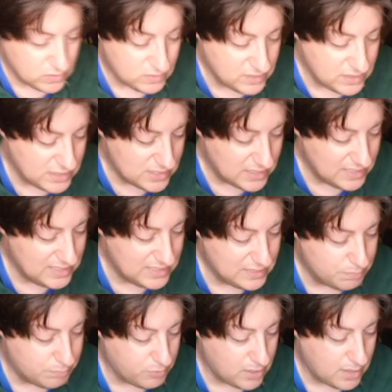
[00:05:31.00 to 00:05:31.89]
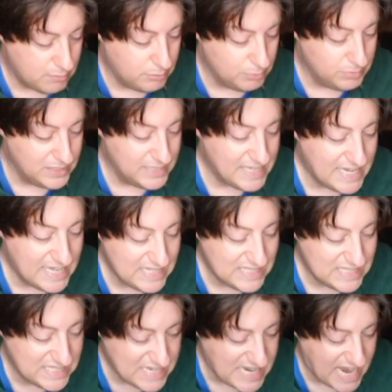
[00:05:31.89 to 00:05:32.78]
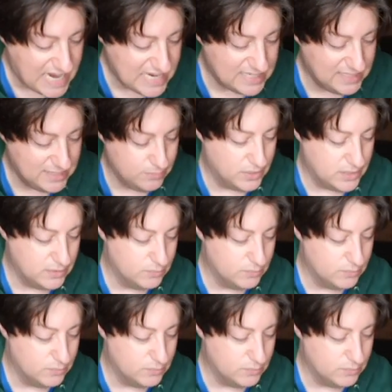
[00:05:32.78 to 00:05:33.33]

this is probably exactly what